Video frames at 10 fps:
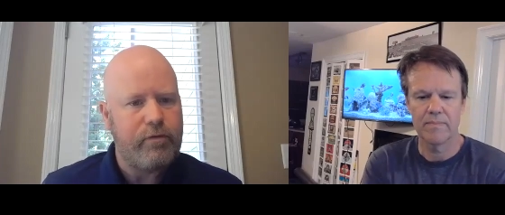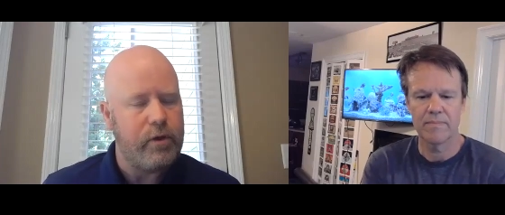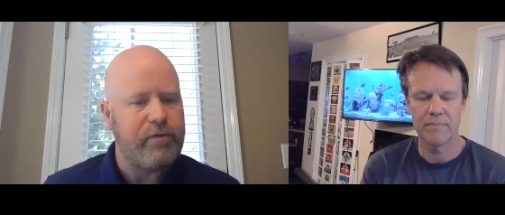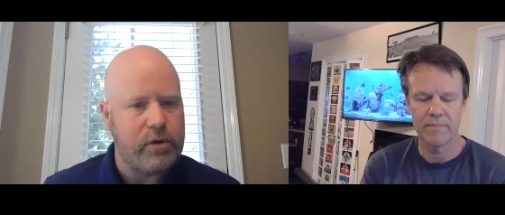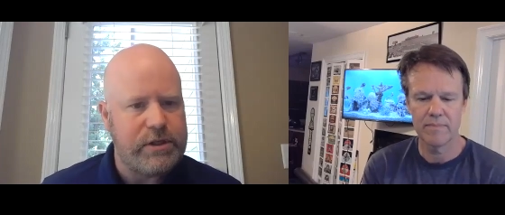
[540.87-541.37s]
Speaker 1: for
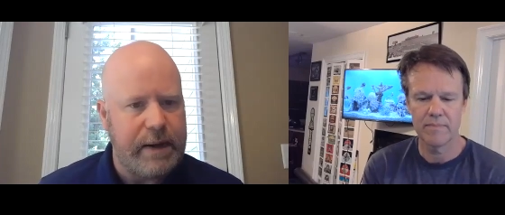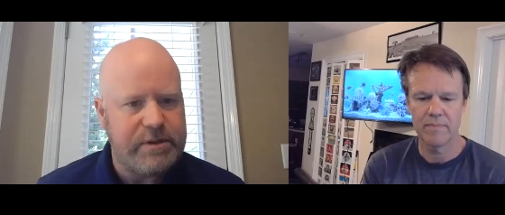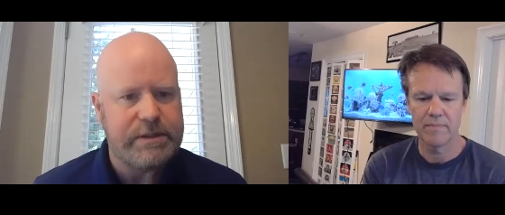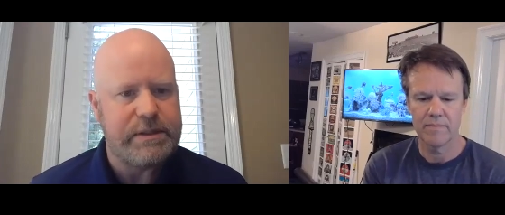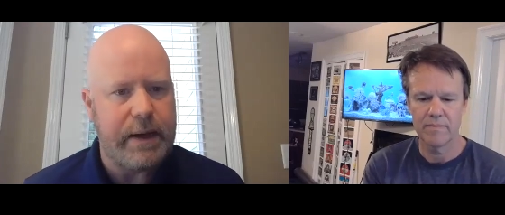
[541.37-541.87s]
the first time
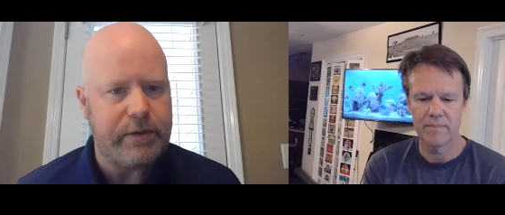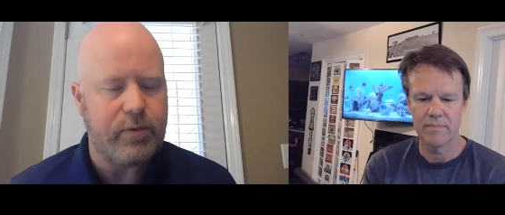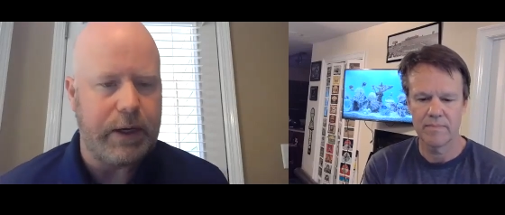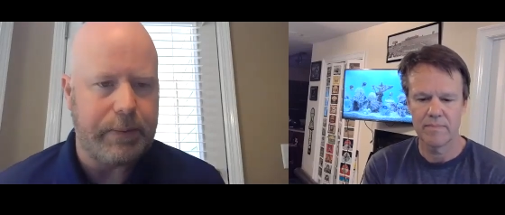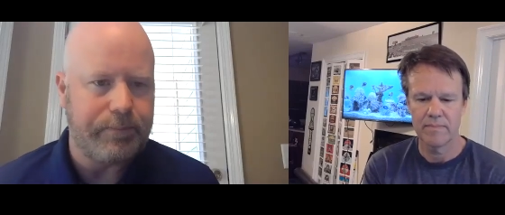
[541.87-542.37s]
since
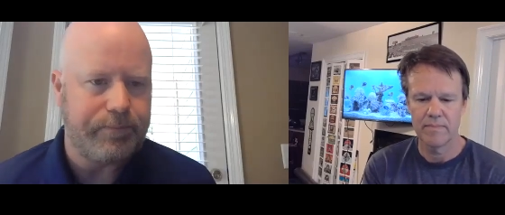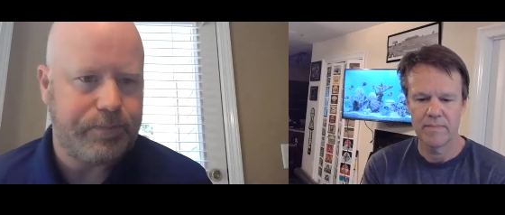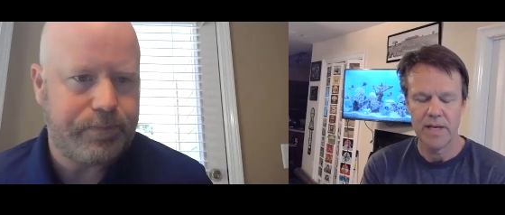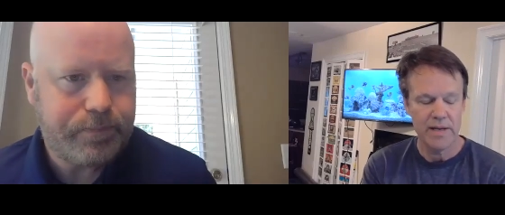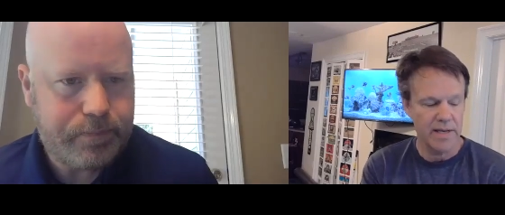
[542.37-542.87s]
'93.
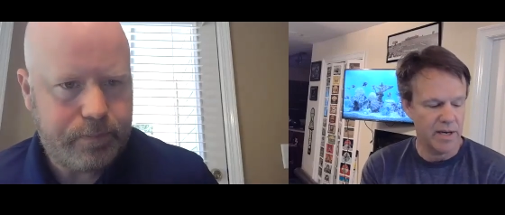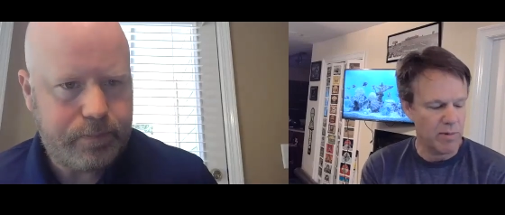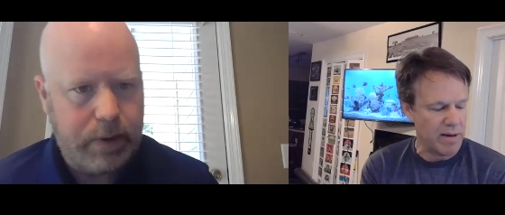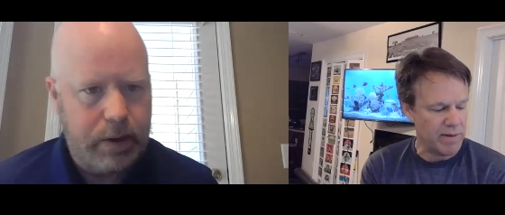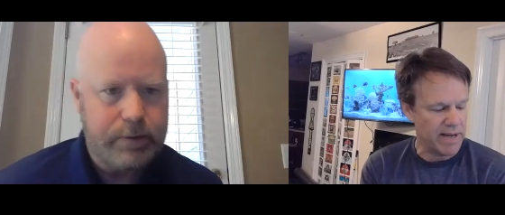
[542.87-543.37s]
Speaker 2: Yeah, you're
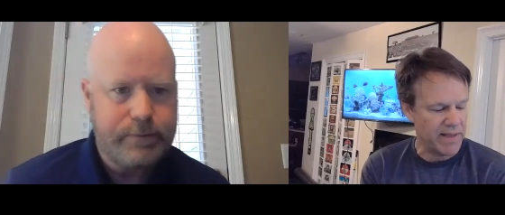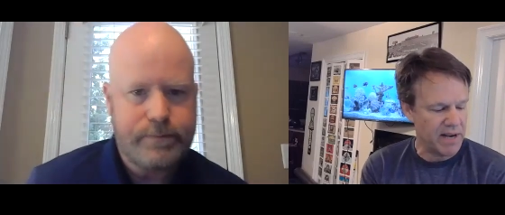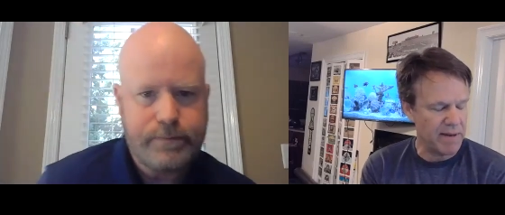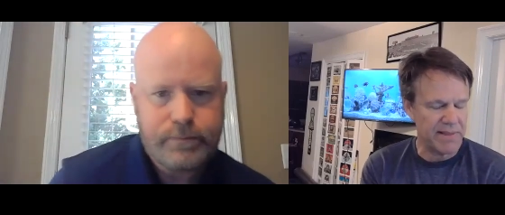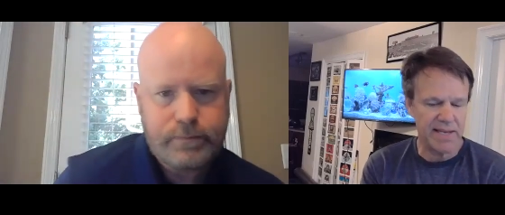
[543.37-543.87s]
right. When I think
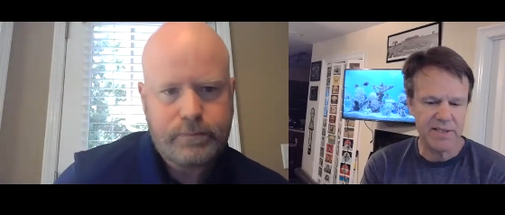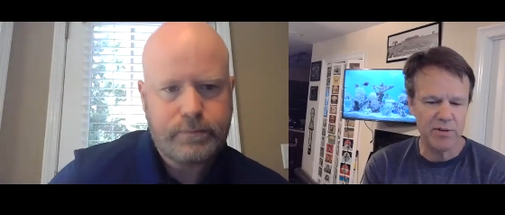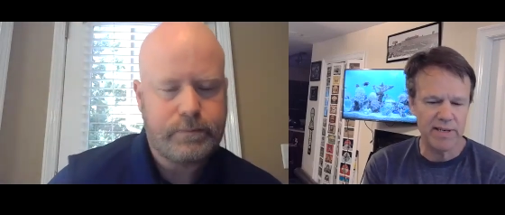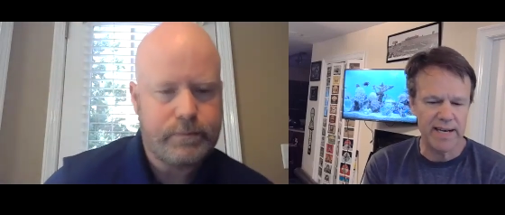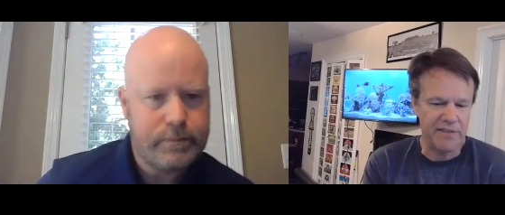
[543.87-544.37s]
about that
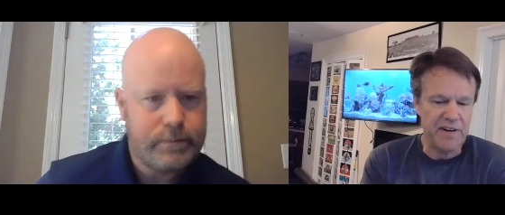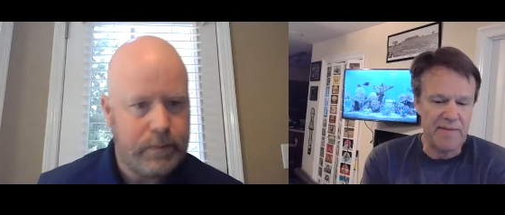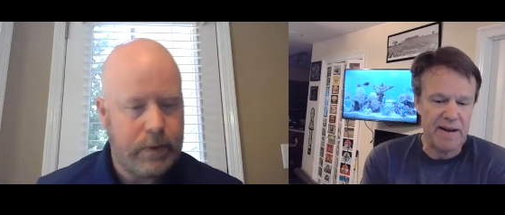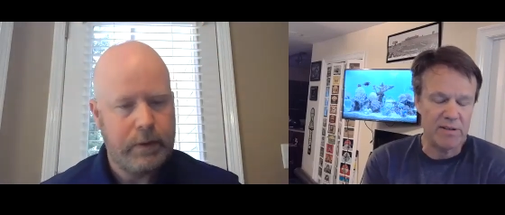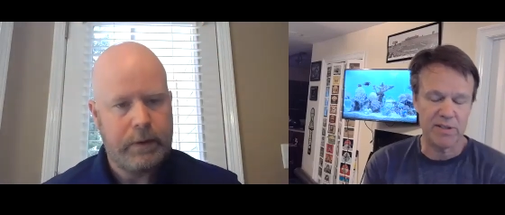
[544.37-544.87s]
too, in '95,
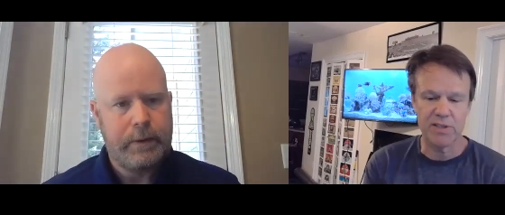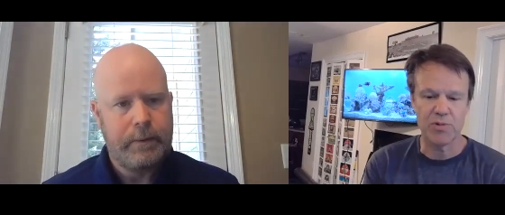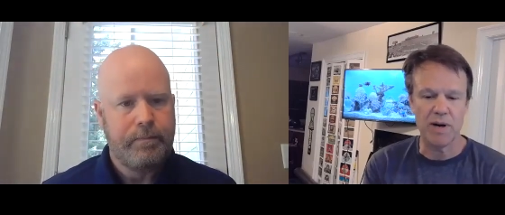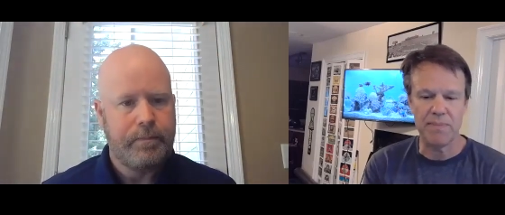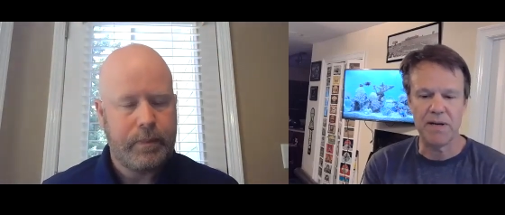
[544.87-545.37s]
and I was in the
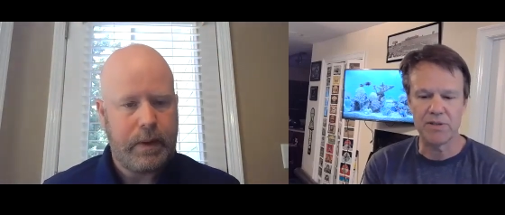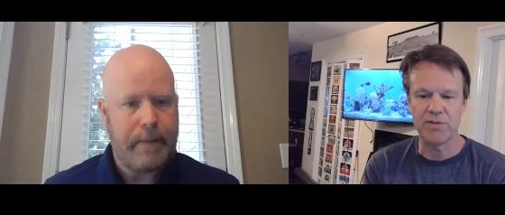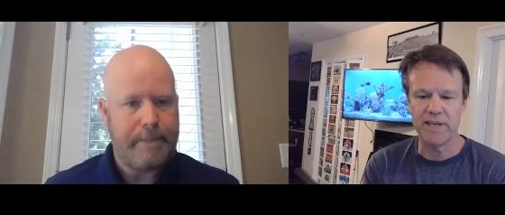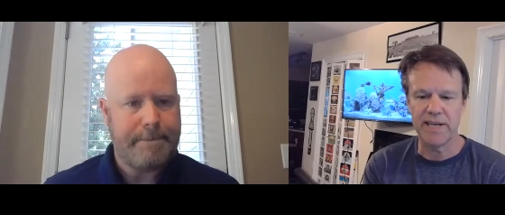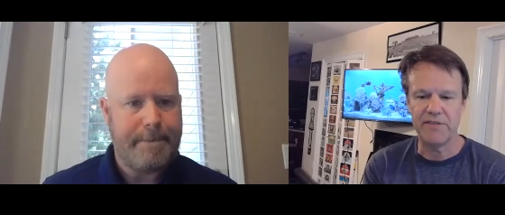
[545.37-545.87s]
swamp also
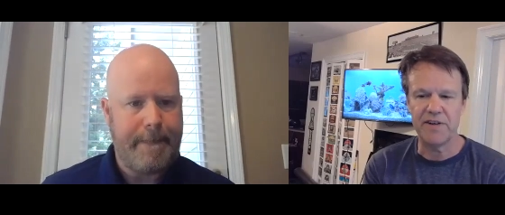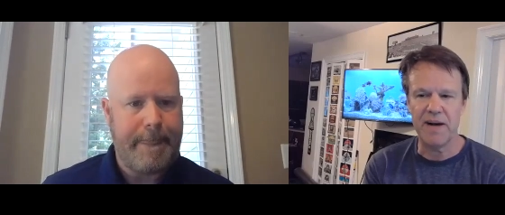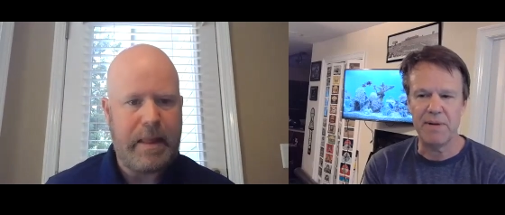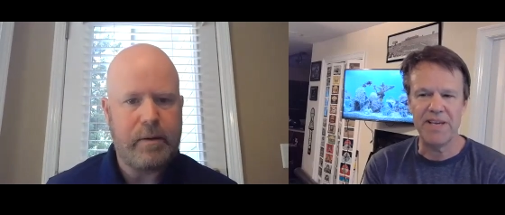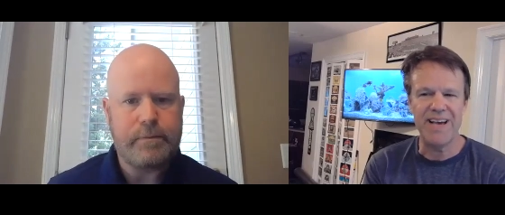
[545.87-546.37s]
in
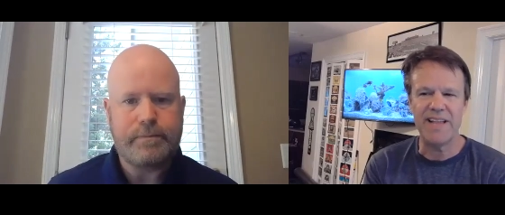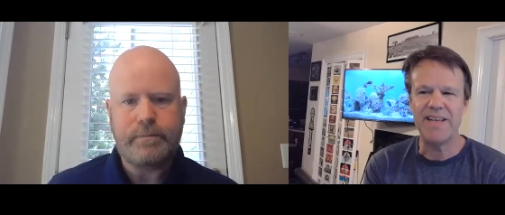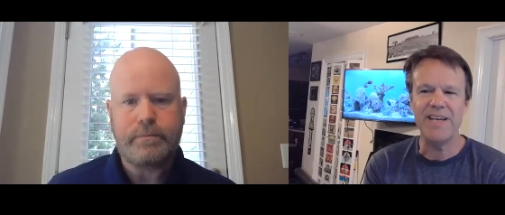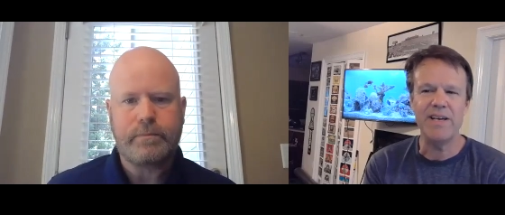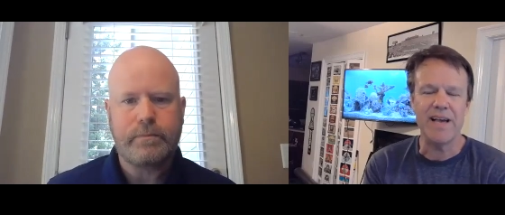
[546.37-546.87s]
'95. But you had,
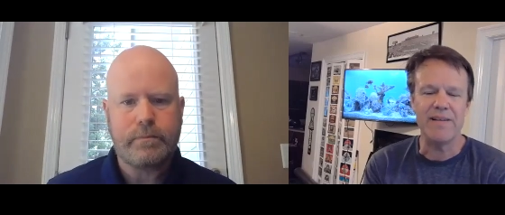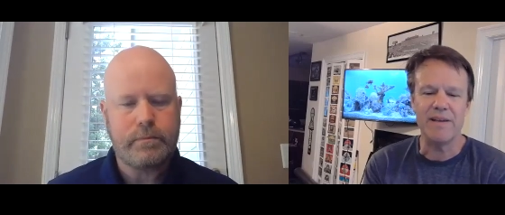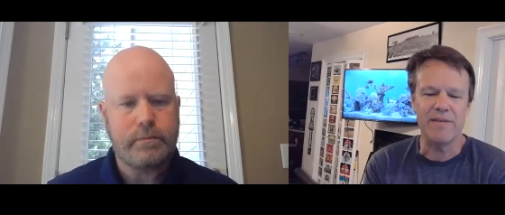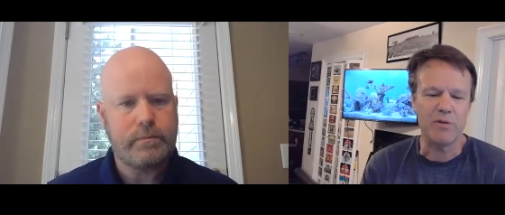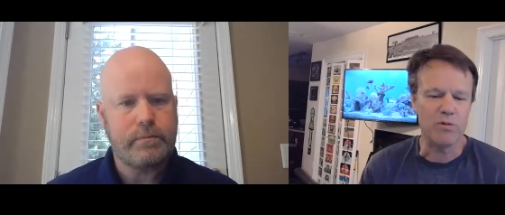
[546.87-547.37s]
you,
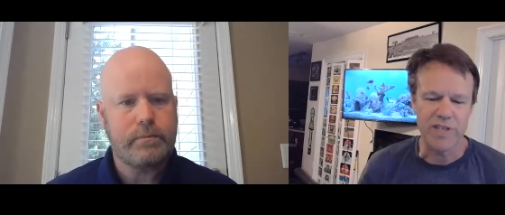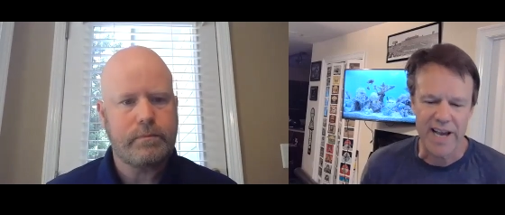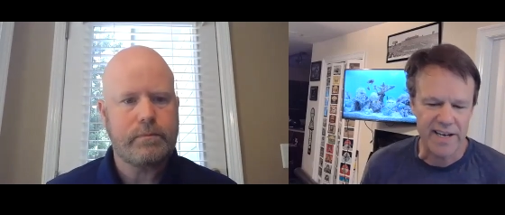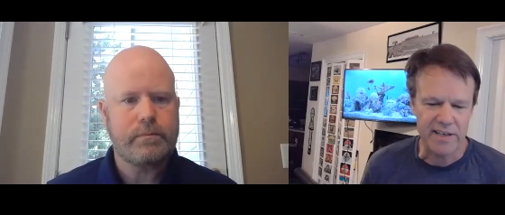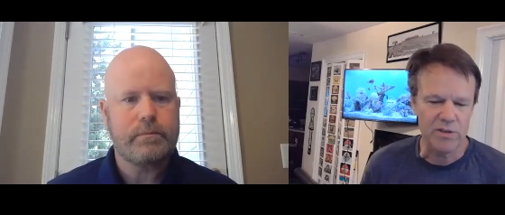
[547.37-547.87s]
you, of course, you
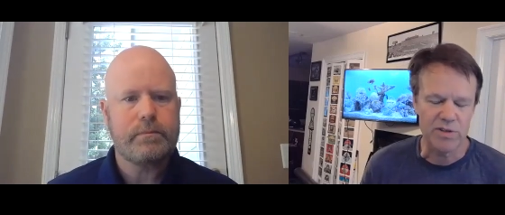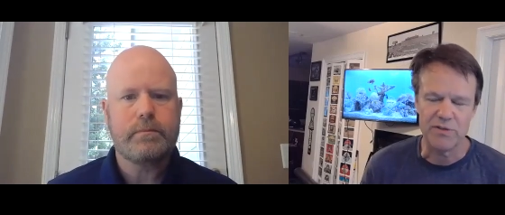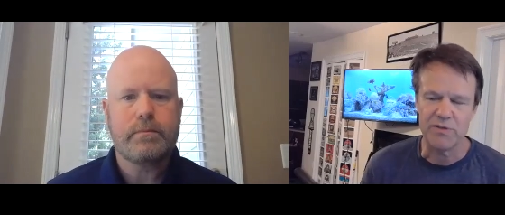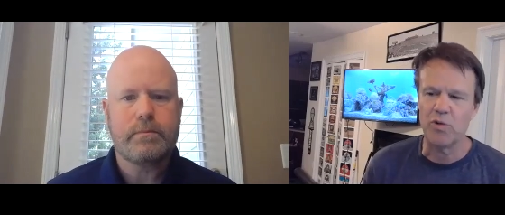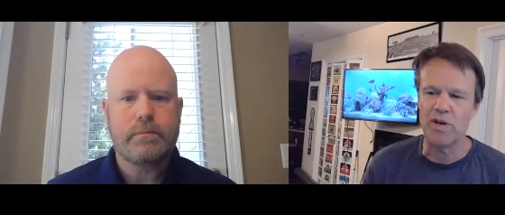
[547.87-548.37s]
hated
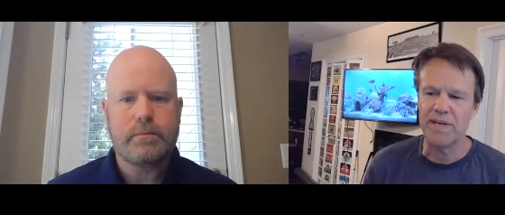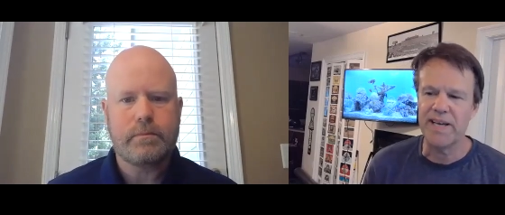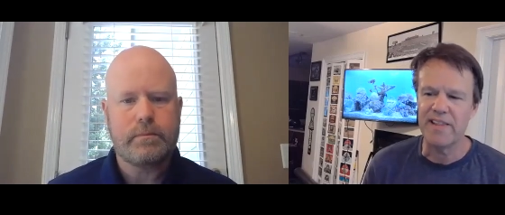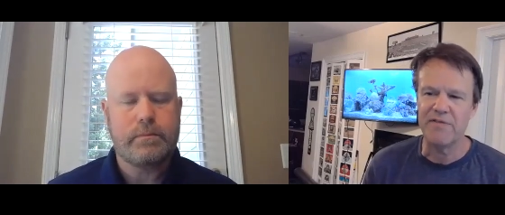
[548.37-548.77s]
losing to Florida, but you had the